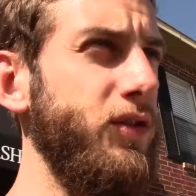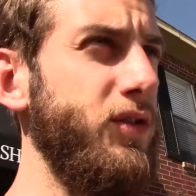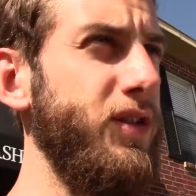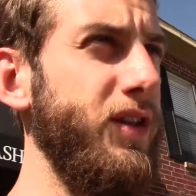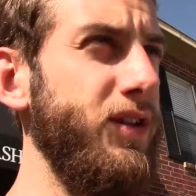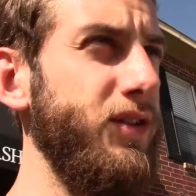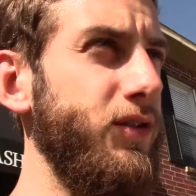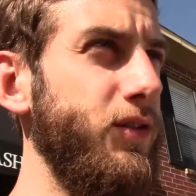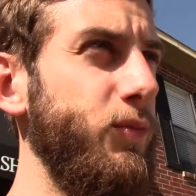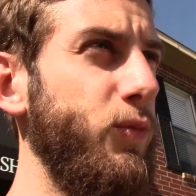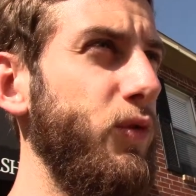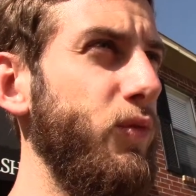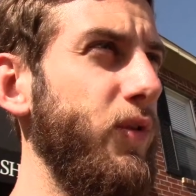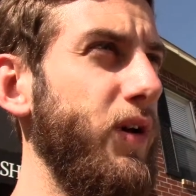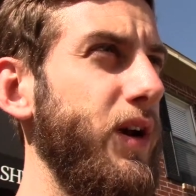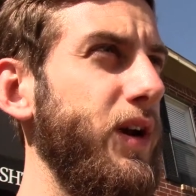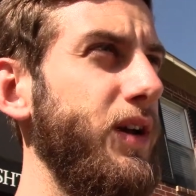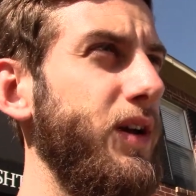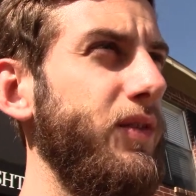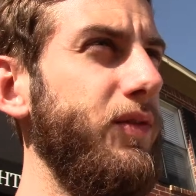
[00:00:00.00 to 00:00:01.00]
are just things to be
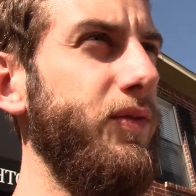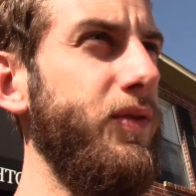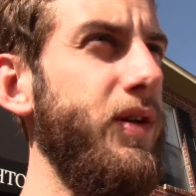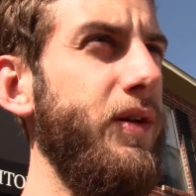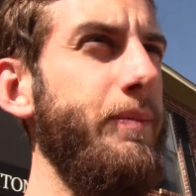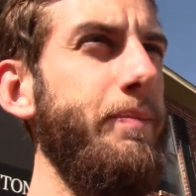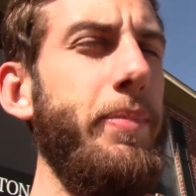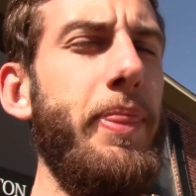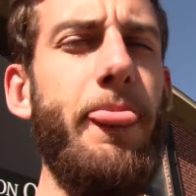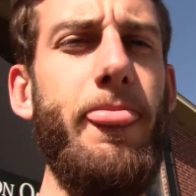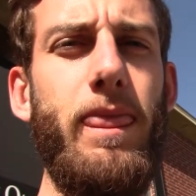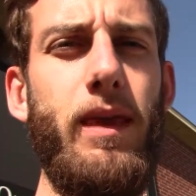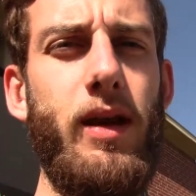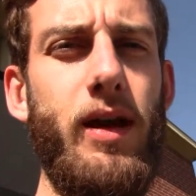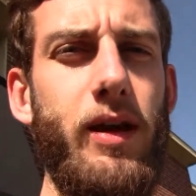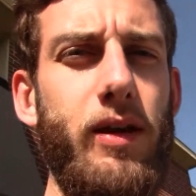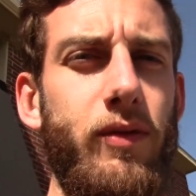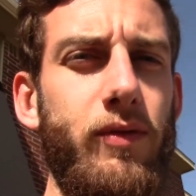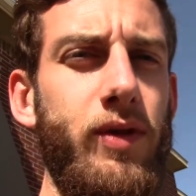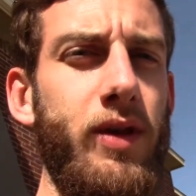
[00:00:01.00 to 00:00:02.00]
wary of,
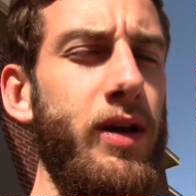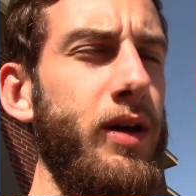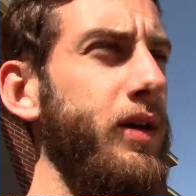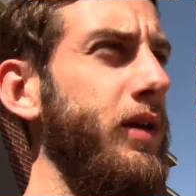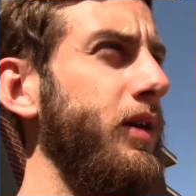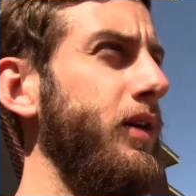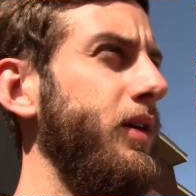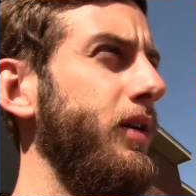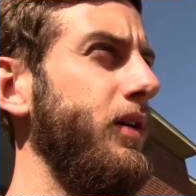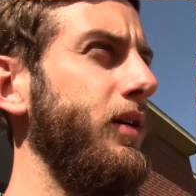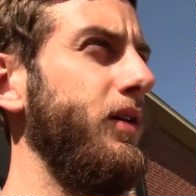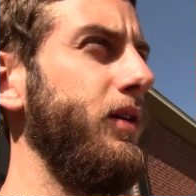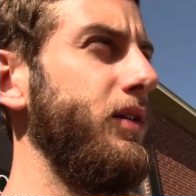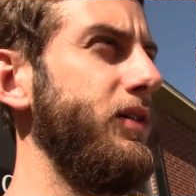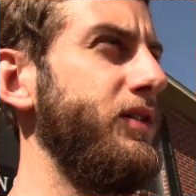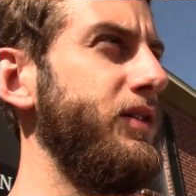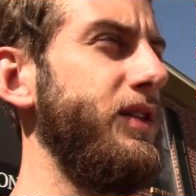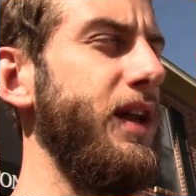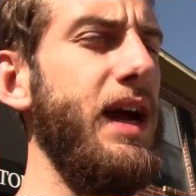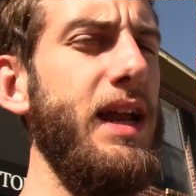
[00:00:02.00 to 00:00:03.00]
kind of
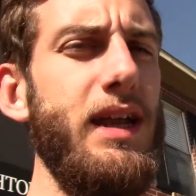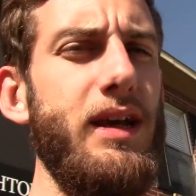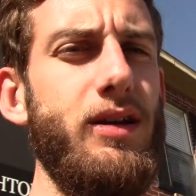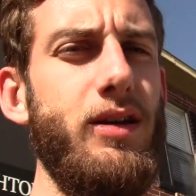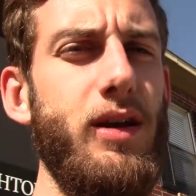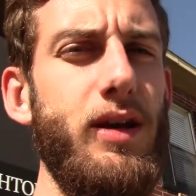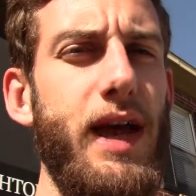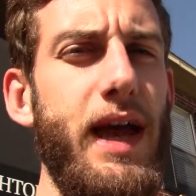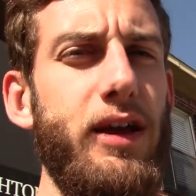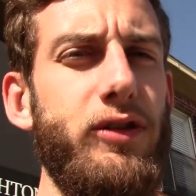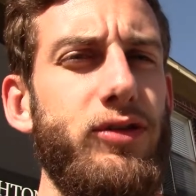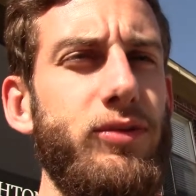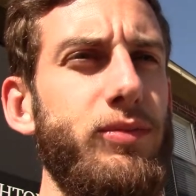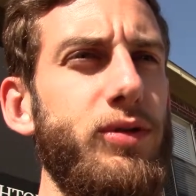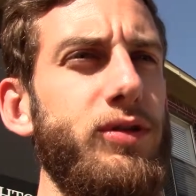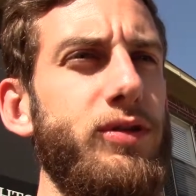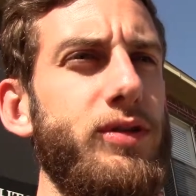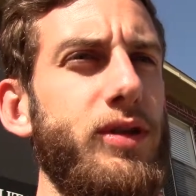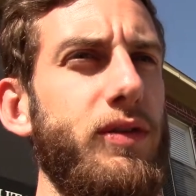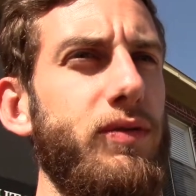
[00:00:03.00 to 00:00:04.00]
static
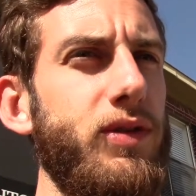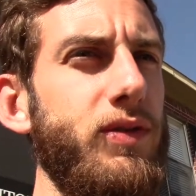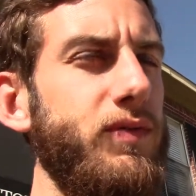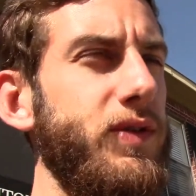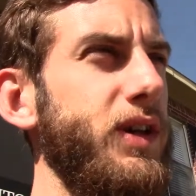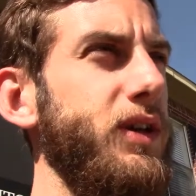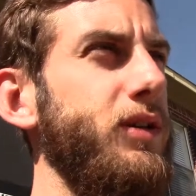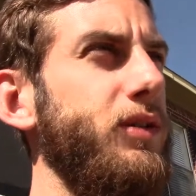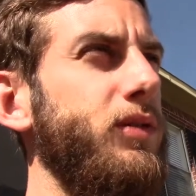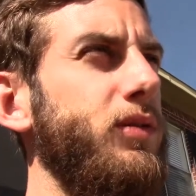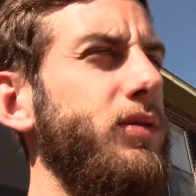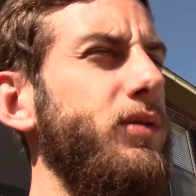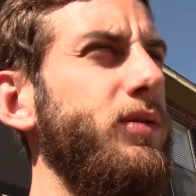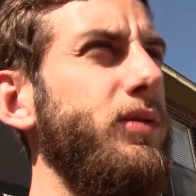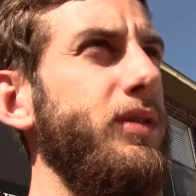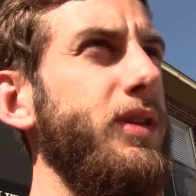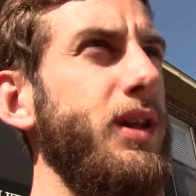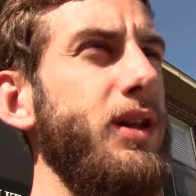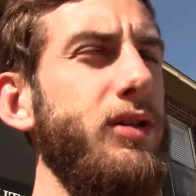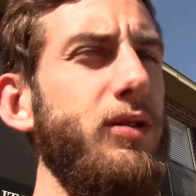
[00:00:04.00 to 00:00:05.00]
attributes of the vehicle
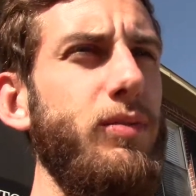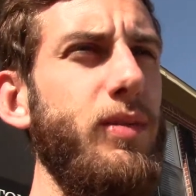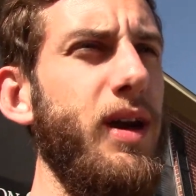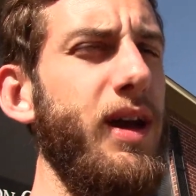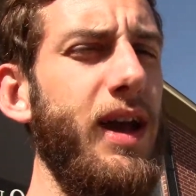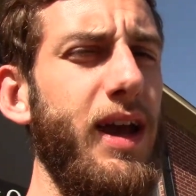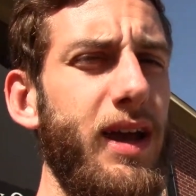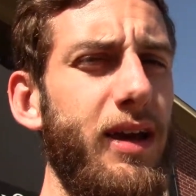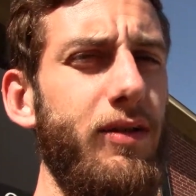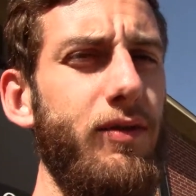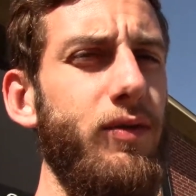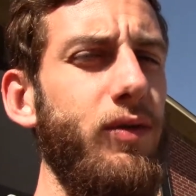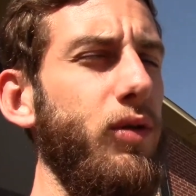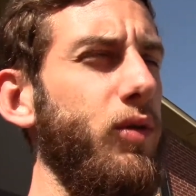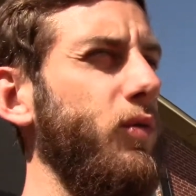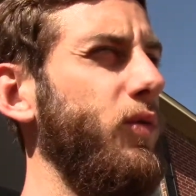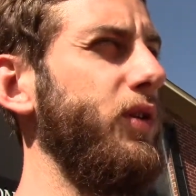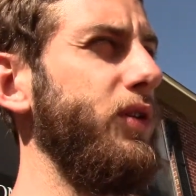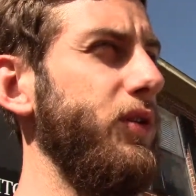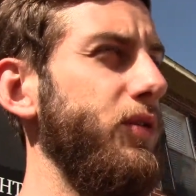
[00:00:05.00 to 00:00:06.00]
that you might have or
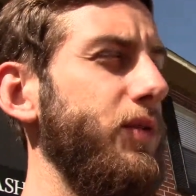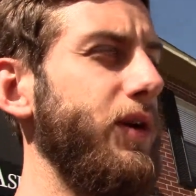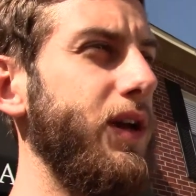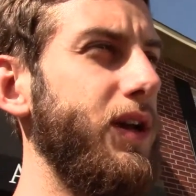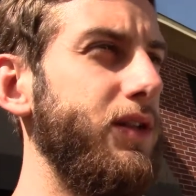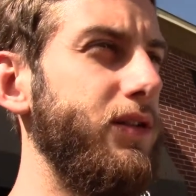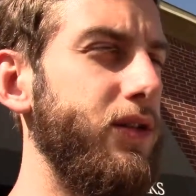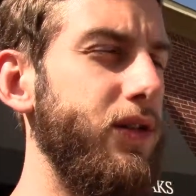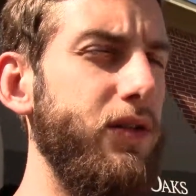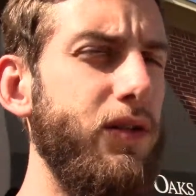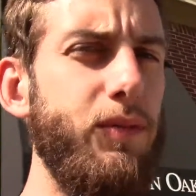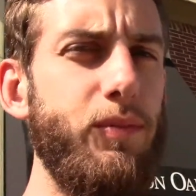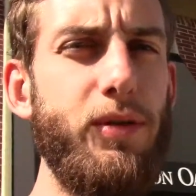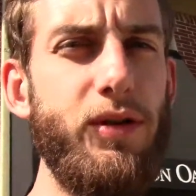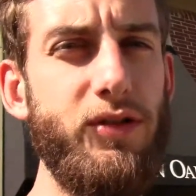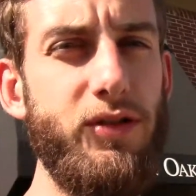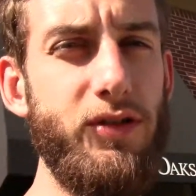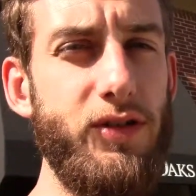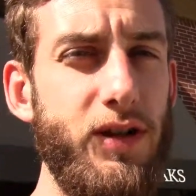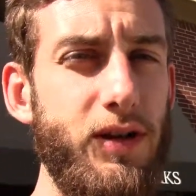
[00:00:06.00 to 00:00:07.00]
one you might considering
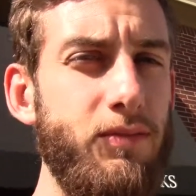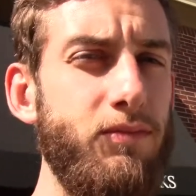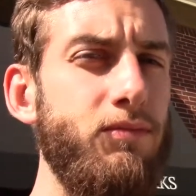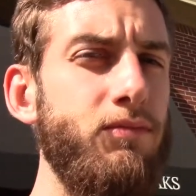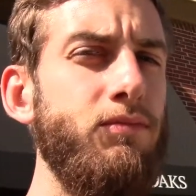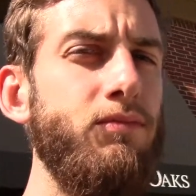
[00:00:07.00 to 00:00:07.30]
purchasing.